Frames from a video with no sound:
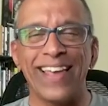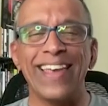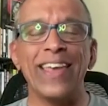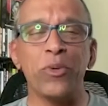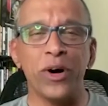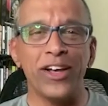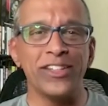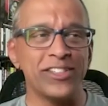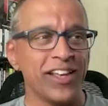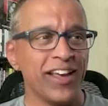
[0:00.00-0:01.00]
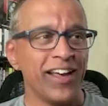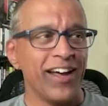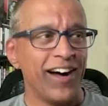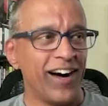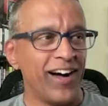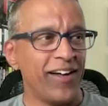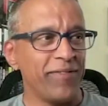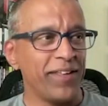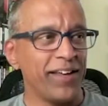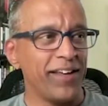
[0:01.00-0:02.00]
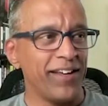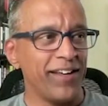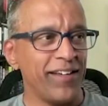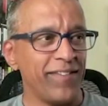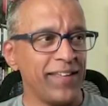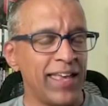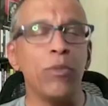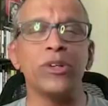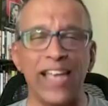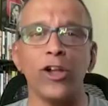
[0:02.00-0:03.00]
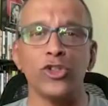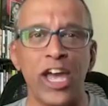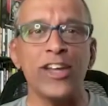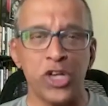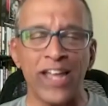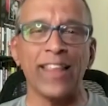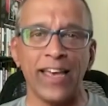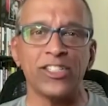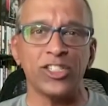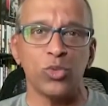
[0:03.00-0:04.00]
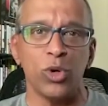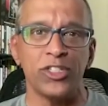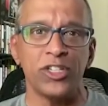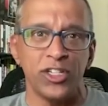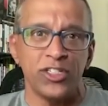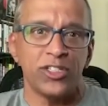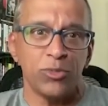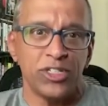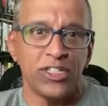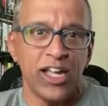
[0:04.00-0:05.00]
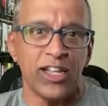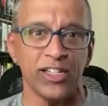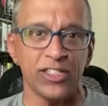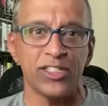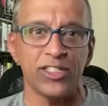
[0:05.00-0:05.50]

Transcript: he was uh he was LJ Genlace was his alias.